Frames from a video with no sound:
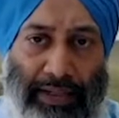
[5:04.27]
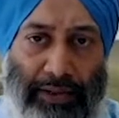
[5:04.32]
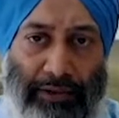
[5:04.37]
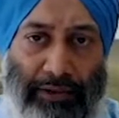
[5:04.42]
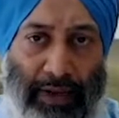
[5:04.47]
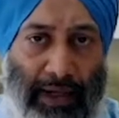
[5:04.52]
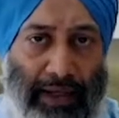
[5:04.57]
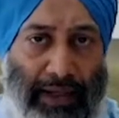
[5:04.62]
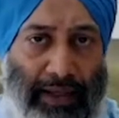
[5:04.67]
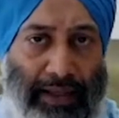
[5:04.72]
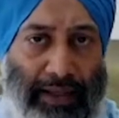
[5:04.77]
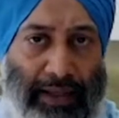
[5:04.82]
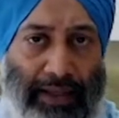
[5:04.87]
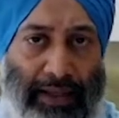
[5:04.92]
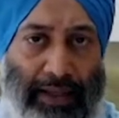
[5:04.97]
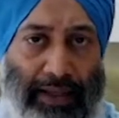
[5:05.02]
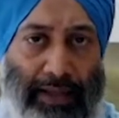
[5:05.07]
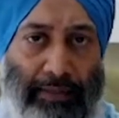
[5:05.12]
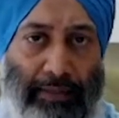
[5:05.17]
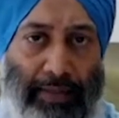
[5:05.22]
tried
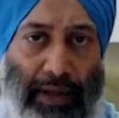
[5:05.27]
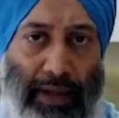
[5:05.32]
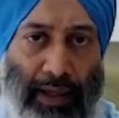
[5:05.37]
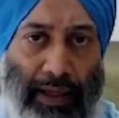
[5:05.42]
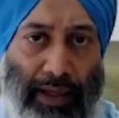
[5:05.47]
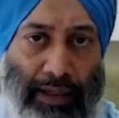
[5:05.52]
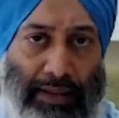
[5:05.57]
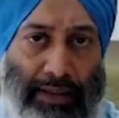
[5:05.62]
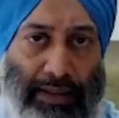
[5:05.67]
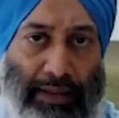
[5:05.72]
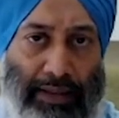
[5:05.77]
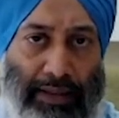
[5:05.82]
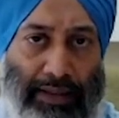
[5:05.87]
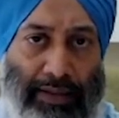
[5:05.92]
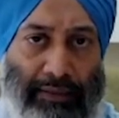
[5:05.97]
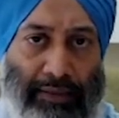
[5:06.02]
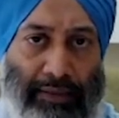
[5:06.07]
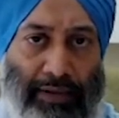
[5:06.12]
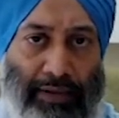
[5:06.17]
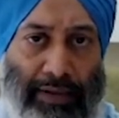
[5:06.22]
in the past, and
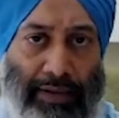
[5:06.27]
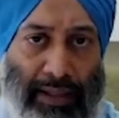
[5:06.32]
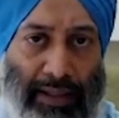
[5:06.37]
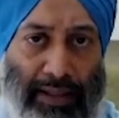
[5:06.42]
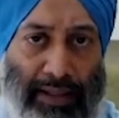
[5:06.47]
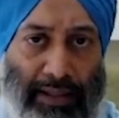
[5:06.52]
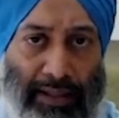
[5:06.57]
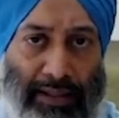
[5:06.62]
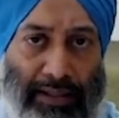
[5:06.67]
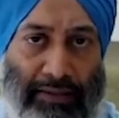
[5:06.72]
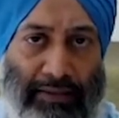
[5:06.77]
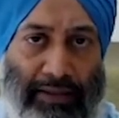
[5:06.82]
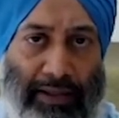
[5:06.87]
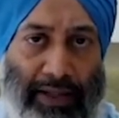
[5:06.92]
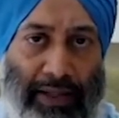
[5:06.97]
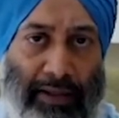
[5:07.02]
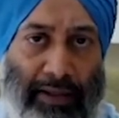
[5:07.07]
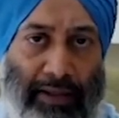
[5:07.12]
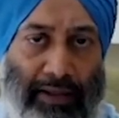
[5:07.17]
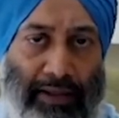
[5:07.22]
civil society has
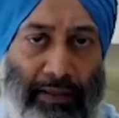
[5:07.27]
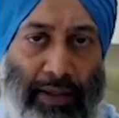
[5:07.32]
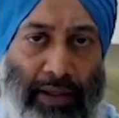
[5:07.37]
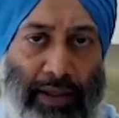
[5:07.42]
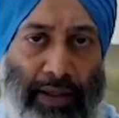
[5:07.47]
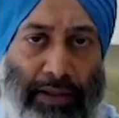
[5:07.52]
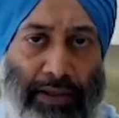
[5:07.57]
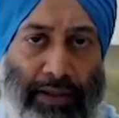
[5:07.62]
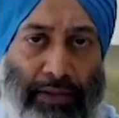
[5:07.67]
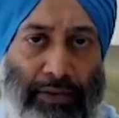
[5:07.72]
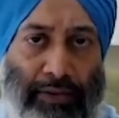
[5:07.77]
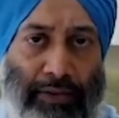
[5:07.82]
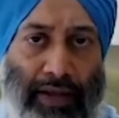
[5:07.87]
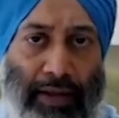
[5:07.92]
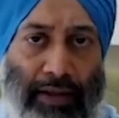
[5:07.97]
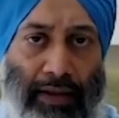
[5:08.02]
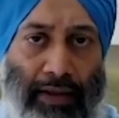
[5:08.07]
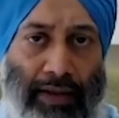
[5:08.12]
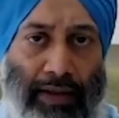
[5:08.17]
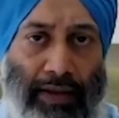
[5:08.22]
tried in the past to
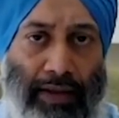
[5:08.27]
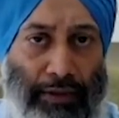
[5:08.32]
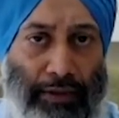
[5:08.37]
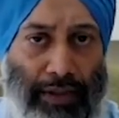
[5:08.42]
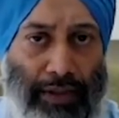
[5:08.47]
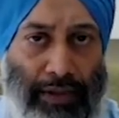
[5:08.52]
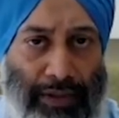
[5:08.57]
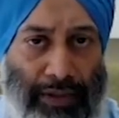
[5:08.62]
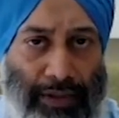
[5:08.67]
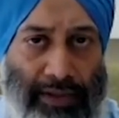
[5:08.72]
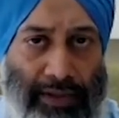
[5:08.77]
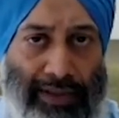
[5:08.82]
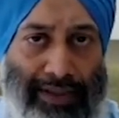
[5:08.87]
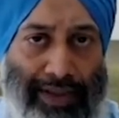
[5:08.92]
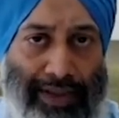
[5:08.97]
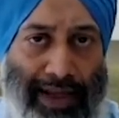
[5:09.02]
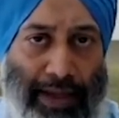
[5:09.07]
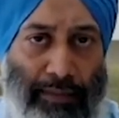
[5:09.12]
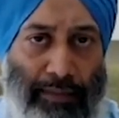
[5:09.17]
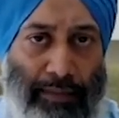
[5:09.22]
run educational
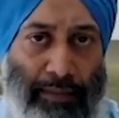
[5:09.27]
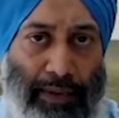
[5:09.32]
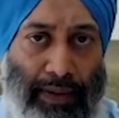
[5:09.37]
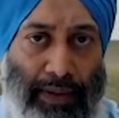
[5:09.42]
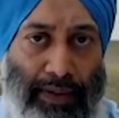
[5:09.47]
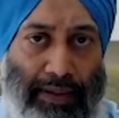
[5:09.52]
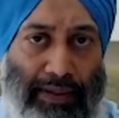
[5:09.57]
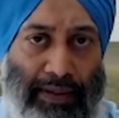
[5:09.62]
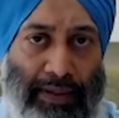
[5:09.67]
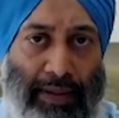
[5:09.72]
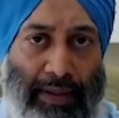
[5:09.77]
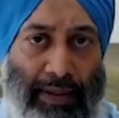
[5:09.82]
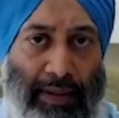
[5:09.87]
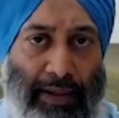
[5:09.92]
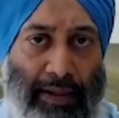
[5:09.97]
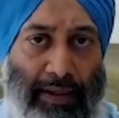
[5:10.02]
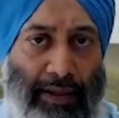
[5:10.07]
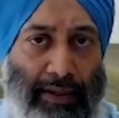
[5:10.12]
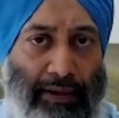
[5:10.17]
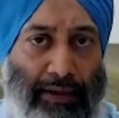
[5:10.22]
campaigns.
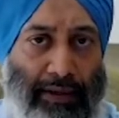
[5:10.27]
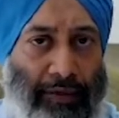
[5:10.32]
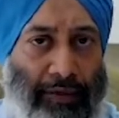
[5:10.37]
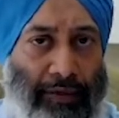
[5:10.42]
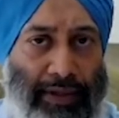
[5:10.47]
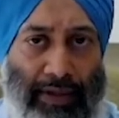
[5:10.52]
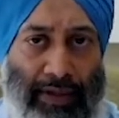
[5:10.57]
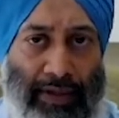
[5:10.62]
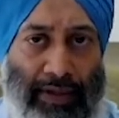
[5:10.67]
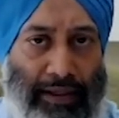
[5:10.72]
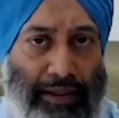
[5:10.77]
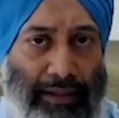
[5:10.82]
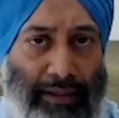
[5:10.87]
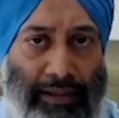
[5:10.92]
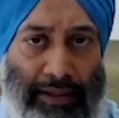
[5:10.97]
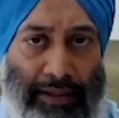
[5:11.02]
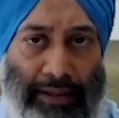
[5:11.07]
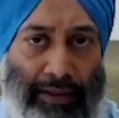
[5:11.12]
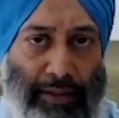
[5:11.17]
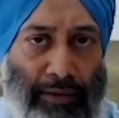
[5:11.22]
Different
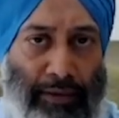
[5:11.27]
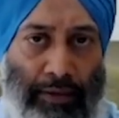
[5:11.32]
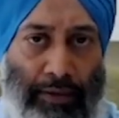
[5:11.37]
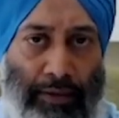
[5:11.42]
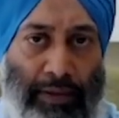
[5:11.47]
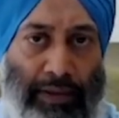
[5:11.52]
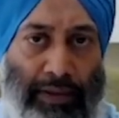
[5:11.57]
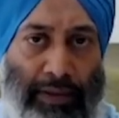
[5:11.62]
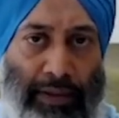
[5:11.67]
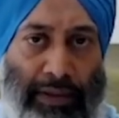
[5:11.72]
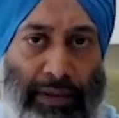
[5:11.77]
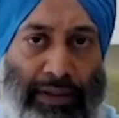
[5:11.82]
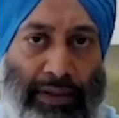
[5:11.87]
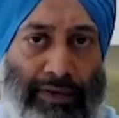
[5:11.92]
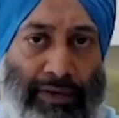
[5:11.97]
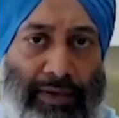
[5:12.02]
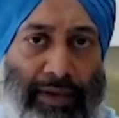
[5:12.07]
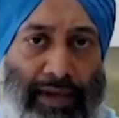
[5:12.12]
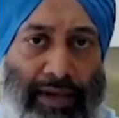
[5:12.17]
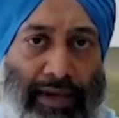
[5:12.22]
countries over the years
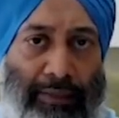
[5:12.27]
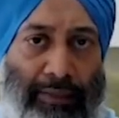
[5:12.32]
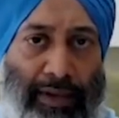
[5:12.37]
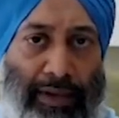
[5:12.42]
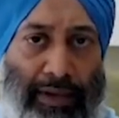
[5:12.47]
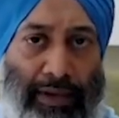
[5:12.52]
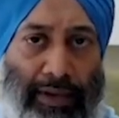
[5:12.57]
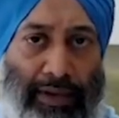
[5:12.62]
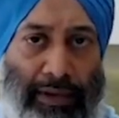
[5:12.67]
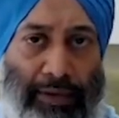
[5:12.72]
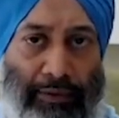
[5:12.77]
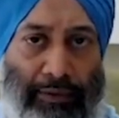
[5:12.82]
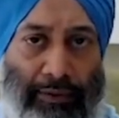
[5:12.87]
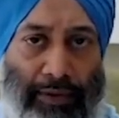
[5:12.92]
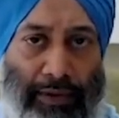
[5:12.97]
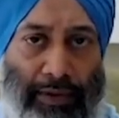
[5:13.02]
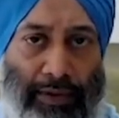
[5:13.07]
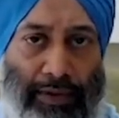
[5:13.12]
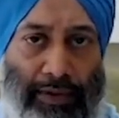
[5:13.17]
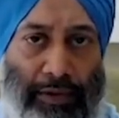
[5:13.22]
have attempted
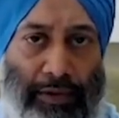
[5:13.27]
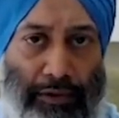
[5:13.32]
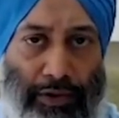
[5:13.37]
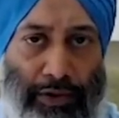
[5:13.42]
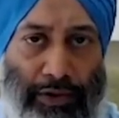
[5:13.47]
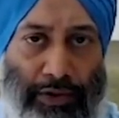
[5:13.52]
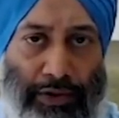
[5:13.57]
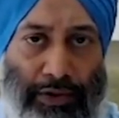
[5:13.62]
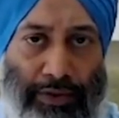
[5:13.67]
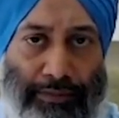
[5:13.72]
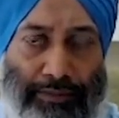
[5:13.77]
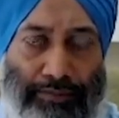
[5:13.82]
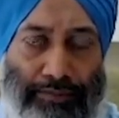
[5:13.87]
different solutions,